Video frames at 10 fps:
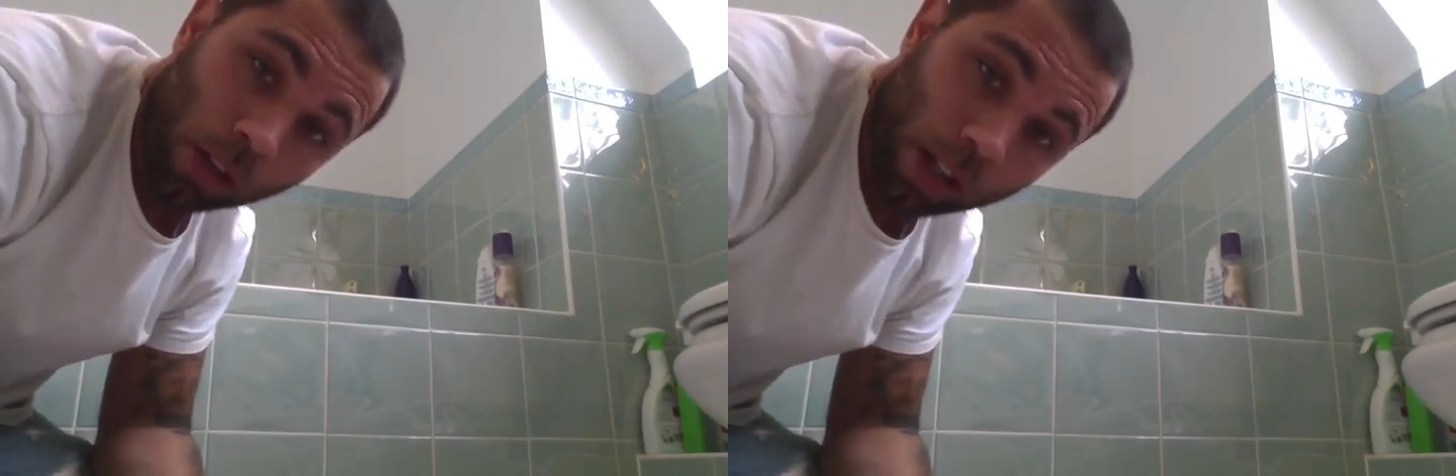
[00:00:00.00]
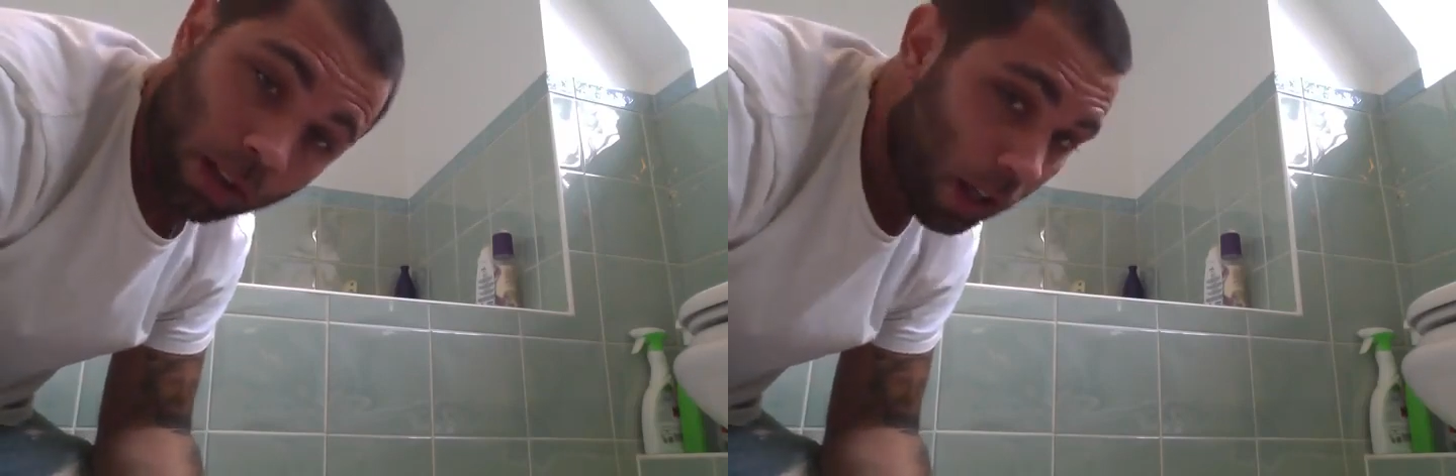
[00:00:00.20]

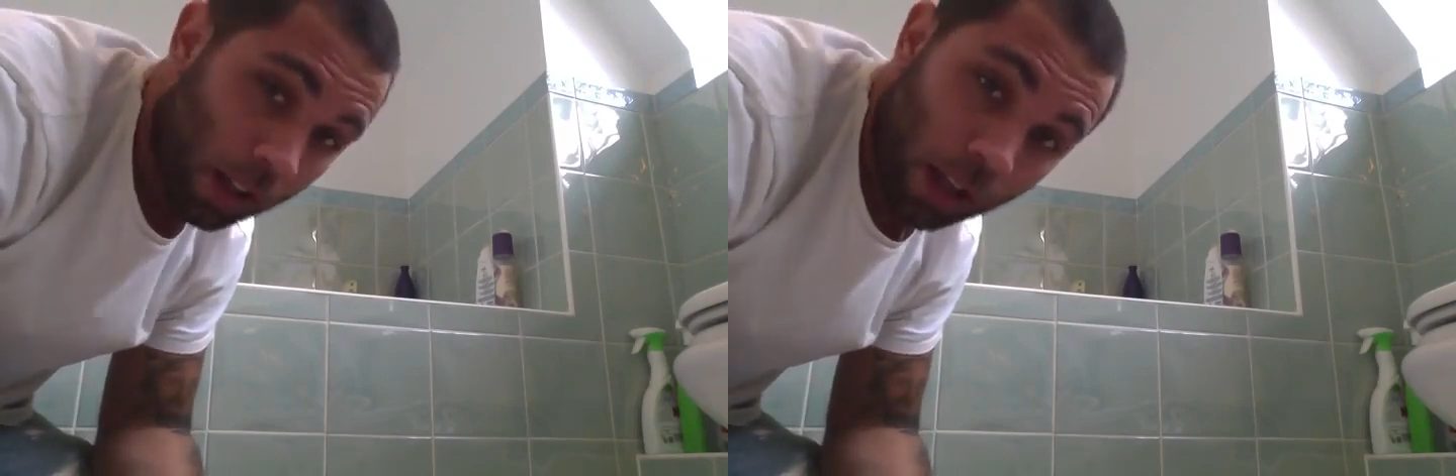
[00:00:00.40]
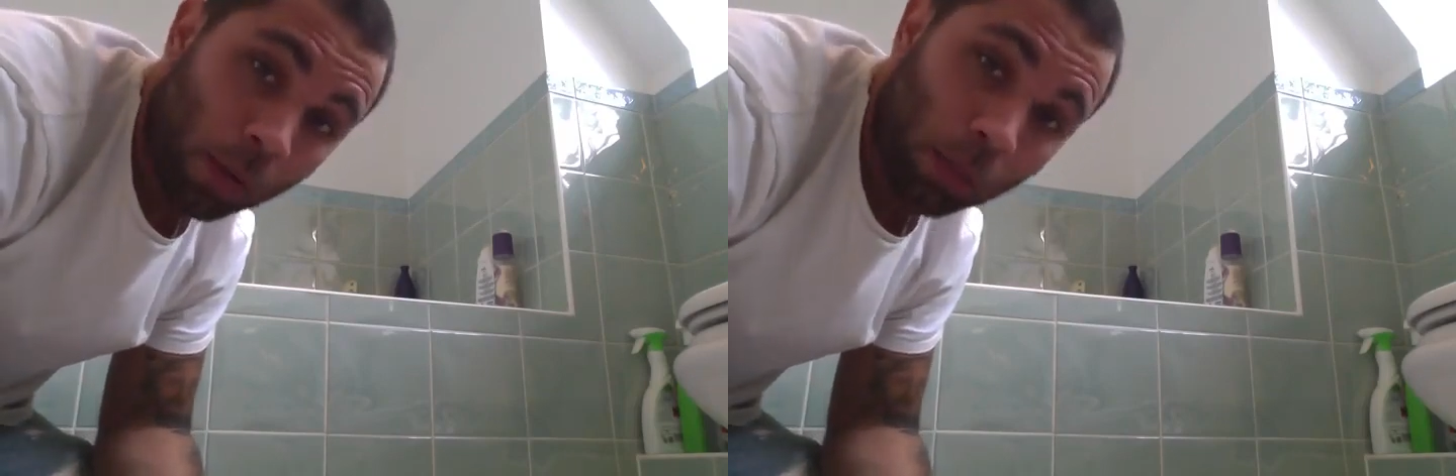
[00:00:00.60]
like
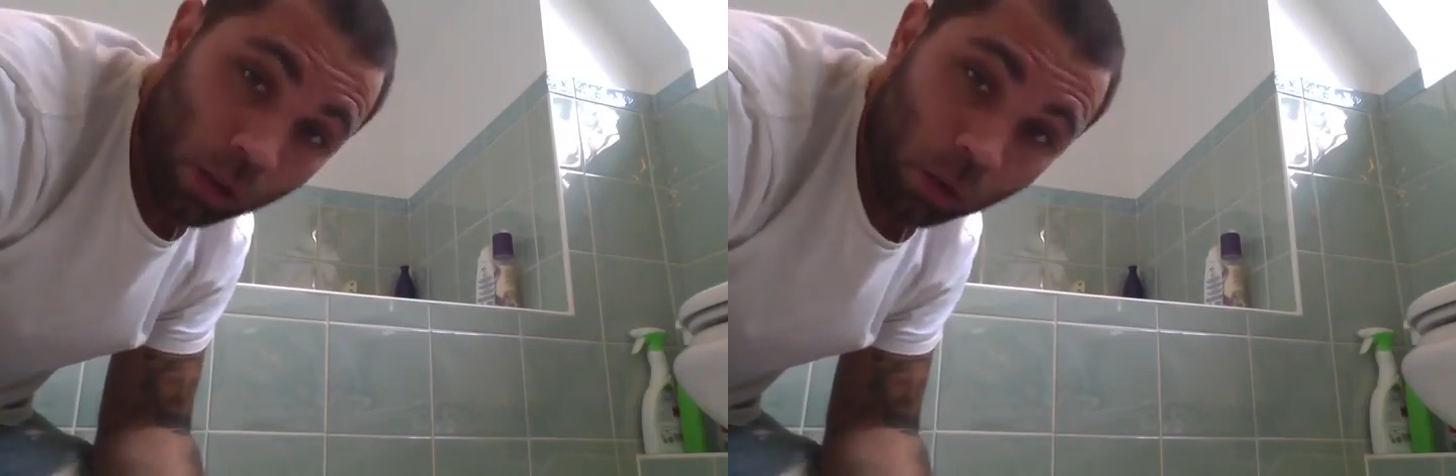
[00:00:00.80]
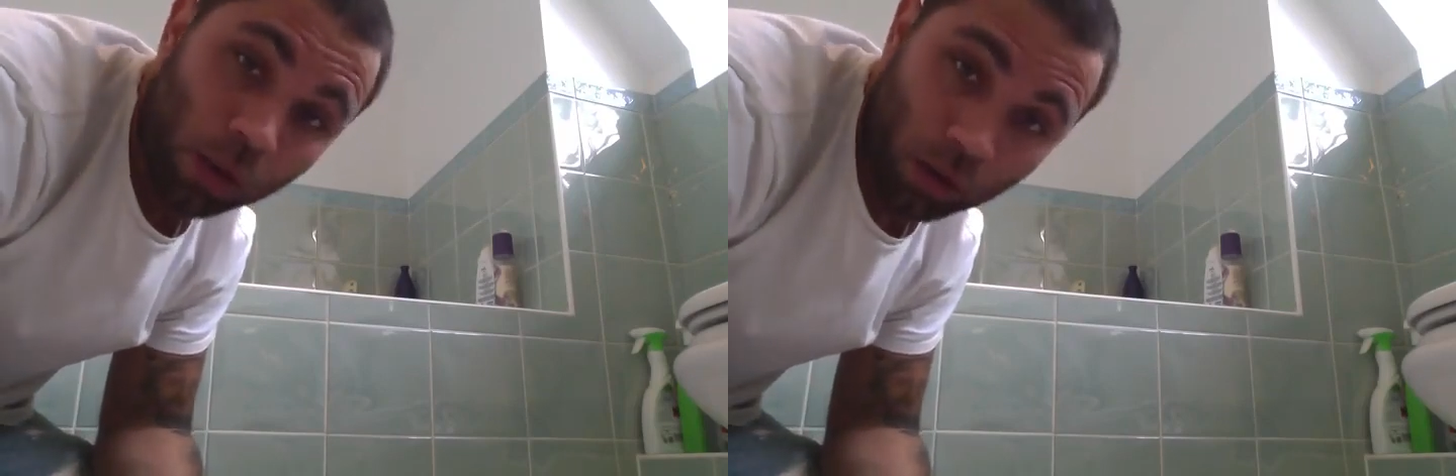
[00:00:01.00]
that. Clamp
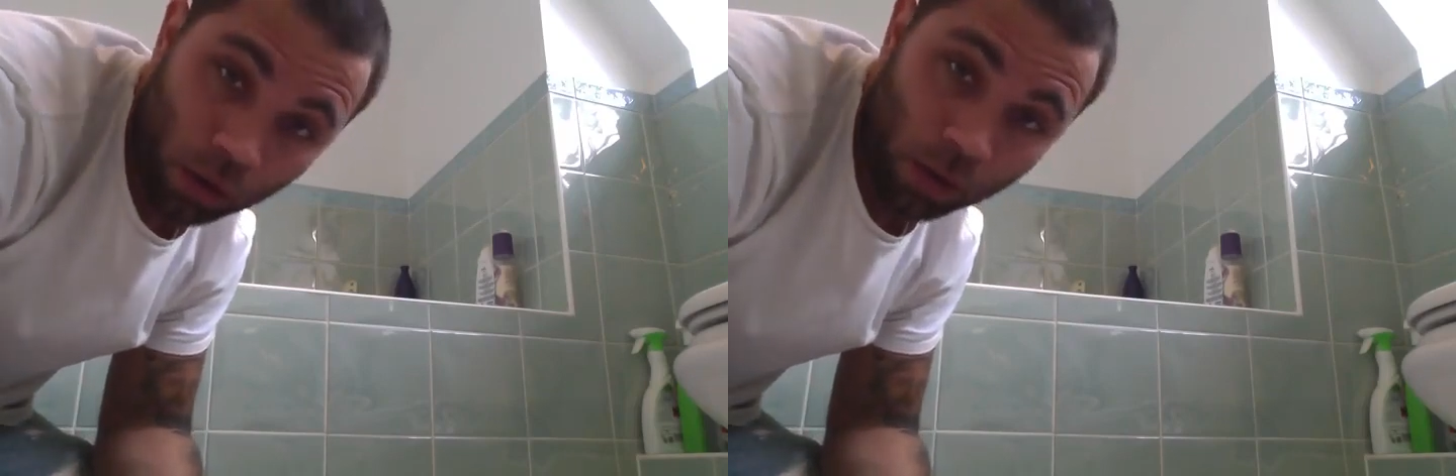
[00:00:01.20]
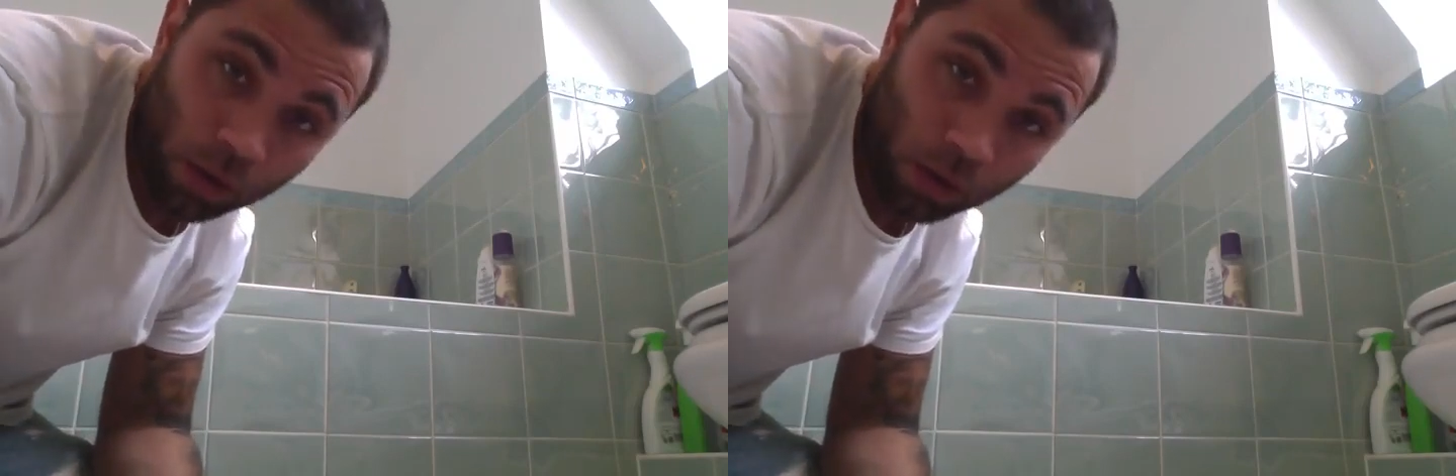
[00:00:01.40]
it to a
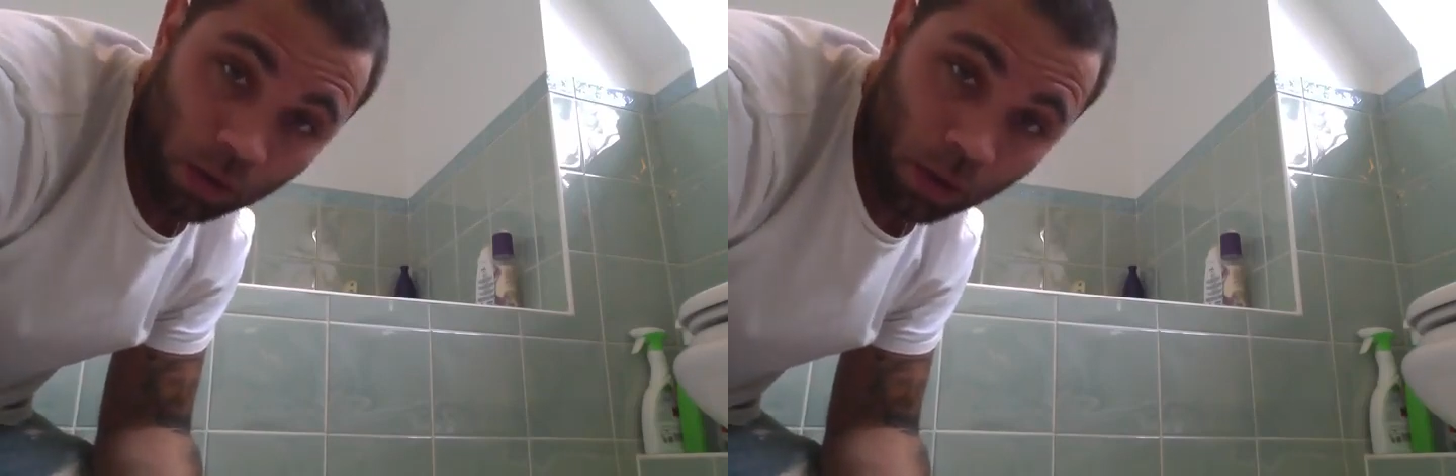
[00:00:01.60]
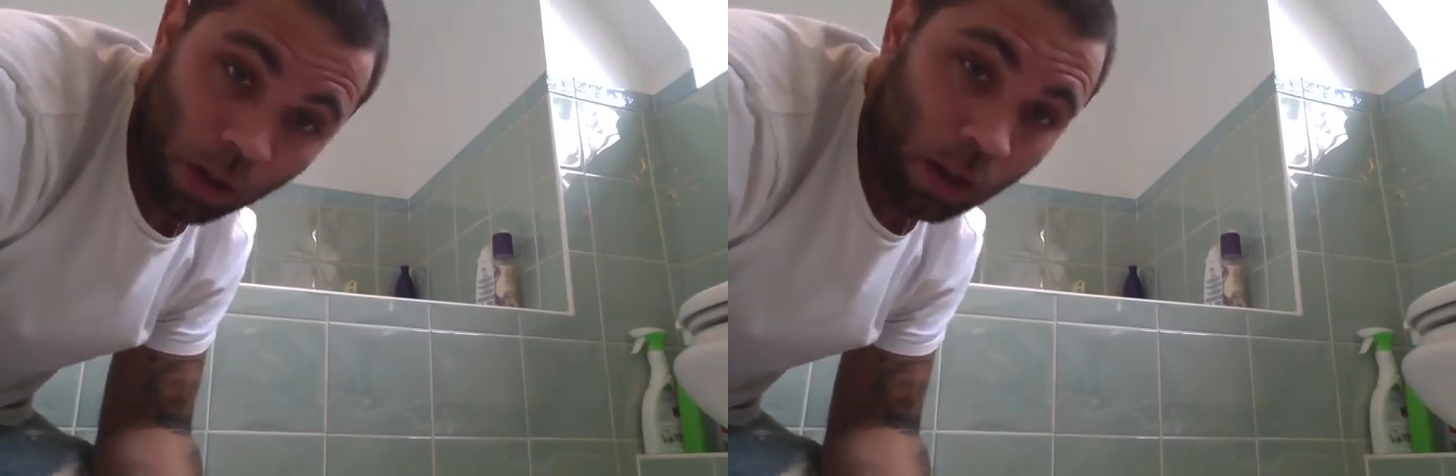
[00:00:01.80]
surface.